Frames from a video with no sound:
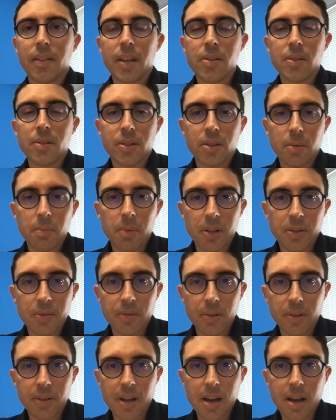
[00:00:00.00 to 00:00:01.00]
Thank you so much for
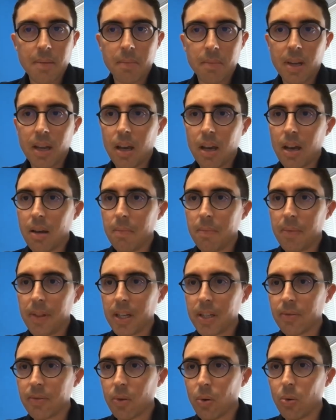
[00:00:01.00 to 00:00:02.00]
your time.
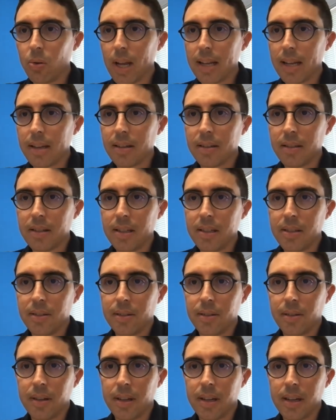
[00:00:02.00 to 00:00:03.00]
Thanks for all attendees
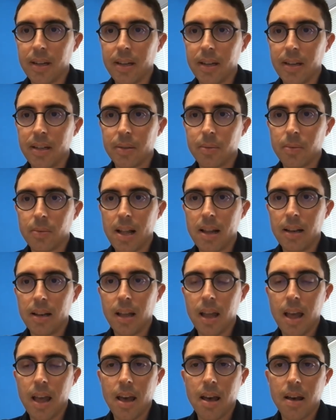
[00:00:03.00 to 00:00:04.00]
today as
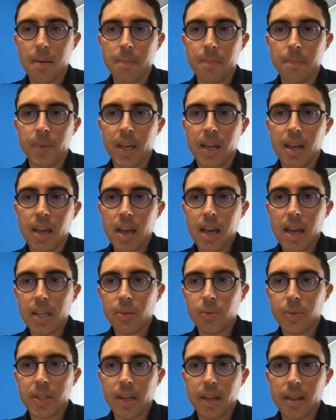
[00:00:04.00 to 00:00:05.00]
well. As
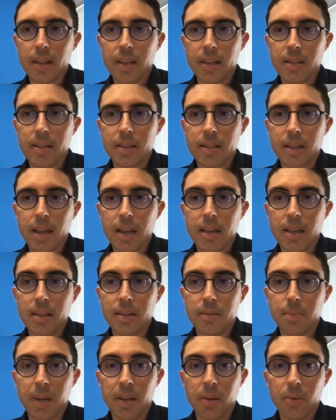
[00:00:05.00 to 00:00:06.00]
we said, this
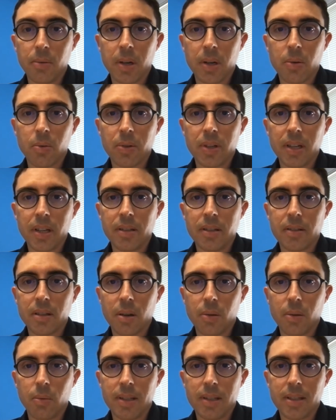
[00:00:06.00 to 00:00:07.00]
is being recorded, so
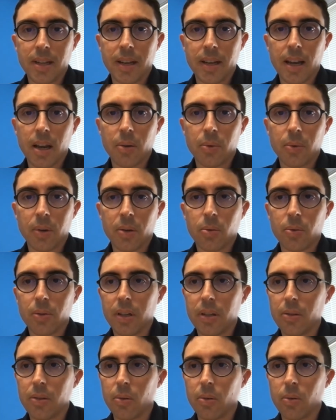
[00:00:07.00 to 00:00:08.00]
we'll send out a
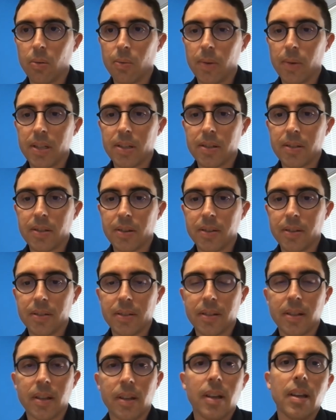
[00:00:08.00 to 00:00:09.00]
recording to all
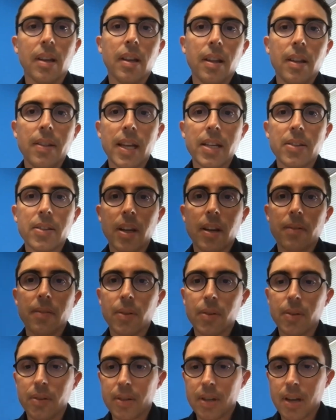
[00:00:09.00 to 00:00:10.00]
registrants. Thanks again
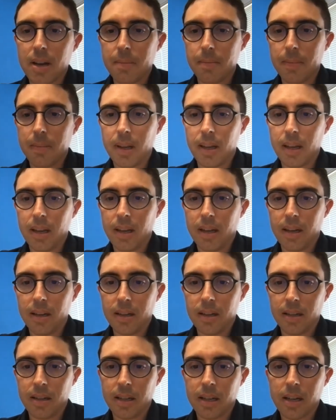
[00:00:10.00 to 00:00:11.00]
for your time
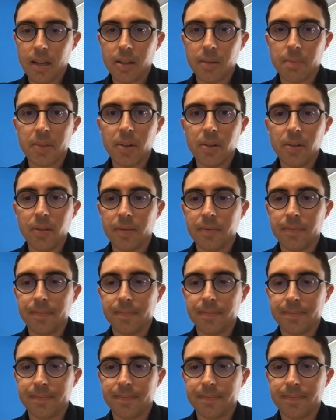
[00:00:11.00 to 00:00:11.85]
and catch up soon.